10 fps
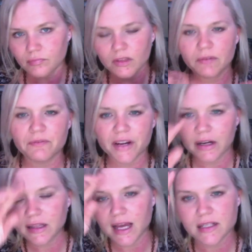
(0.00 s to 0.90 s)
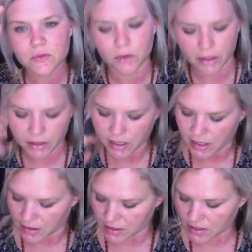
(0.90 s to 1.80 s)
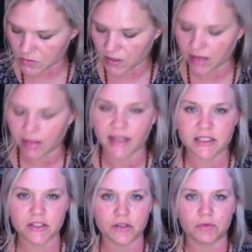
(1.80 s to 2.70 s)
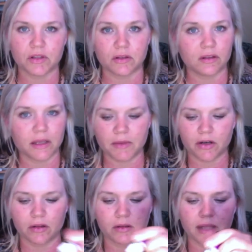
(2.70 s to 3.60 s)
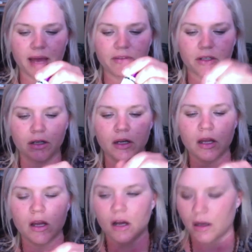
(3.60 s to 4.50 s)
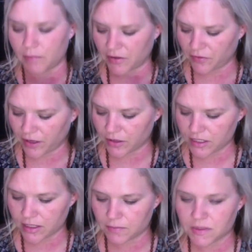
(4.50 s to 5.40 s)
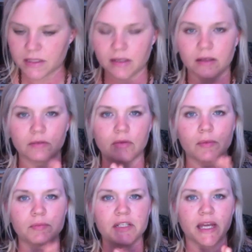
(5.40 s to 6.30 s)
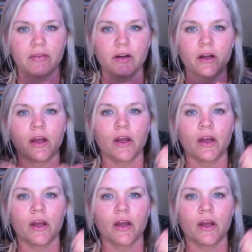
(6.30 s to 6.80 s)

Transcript: Very last one. This is one I like to do with a little lemon or a little lavender on my fingertips. Rub them together.